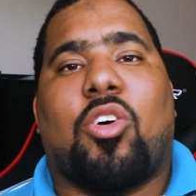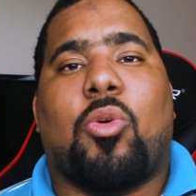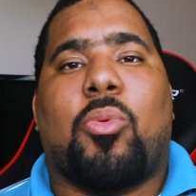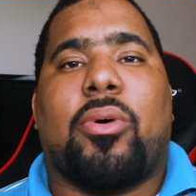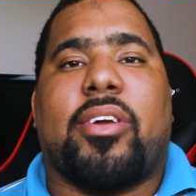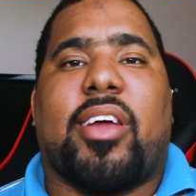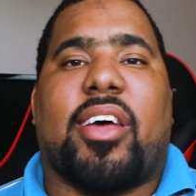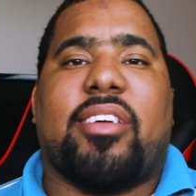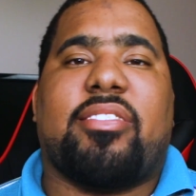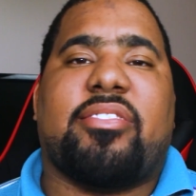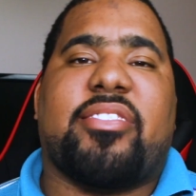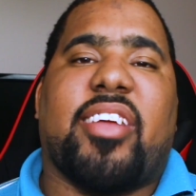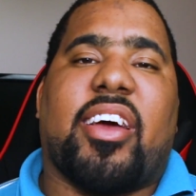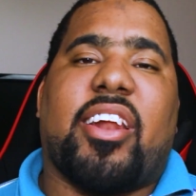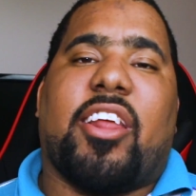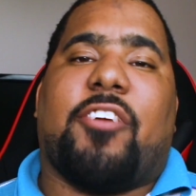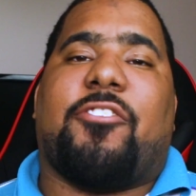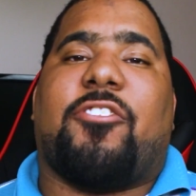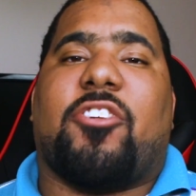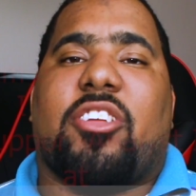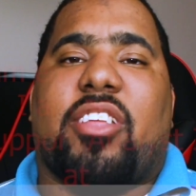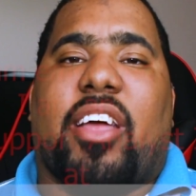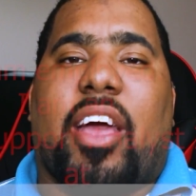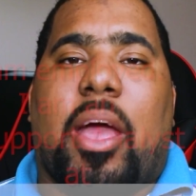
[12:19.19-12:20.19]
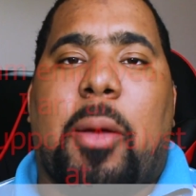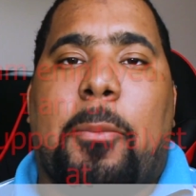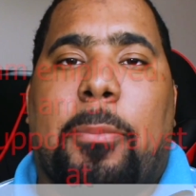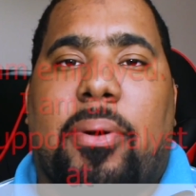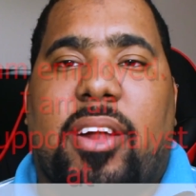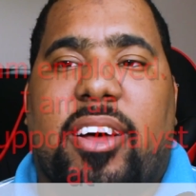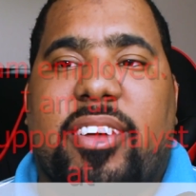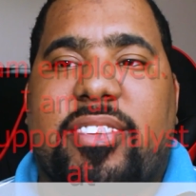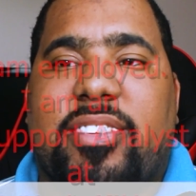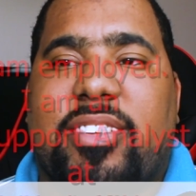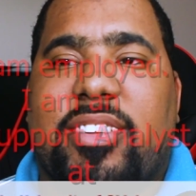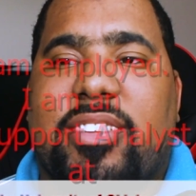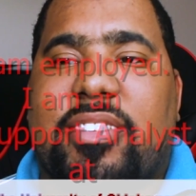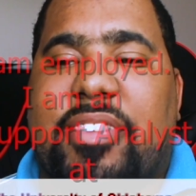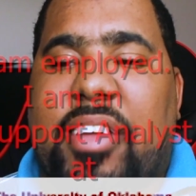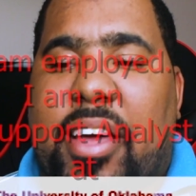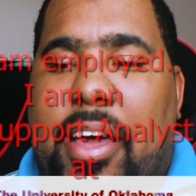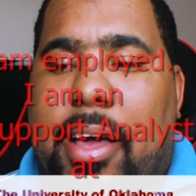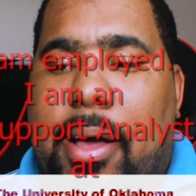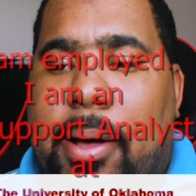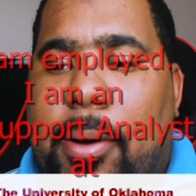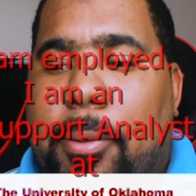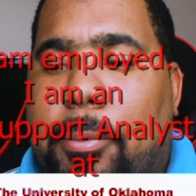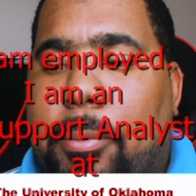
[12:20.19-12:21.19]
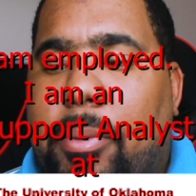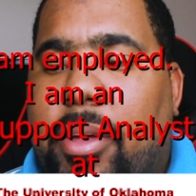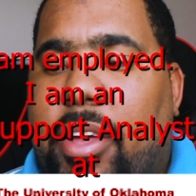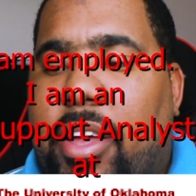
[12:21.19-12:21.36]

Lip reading: when I studied for the A+ exam,